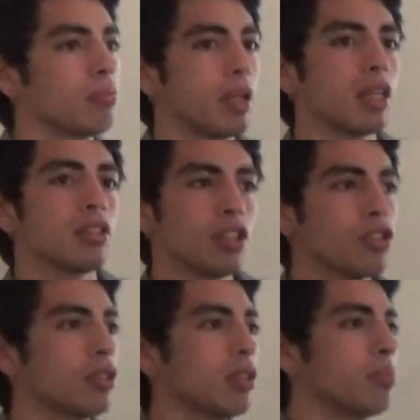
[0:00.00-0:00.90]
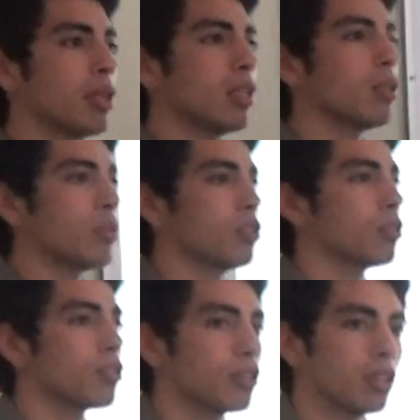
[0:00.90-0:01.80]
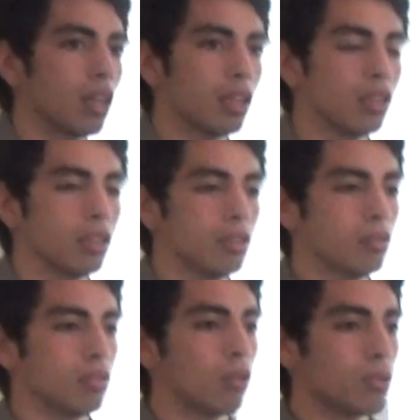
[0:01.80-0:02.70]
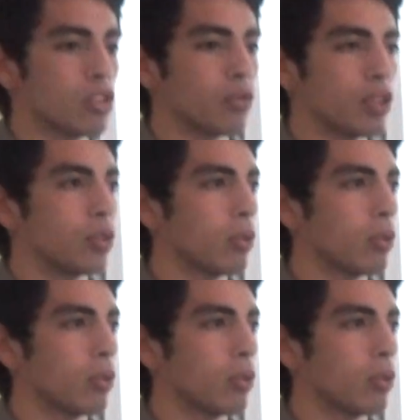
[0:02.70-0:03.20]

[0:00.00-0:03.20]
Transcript: being a teacher and being a researcher. I always try to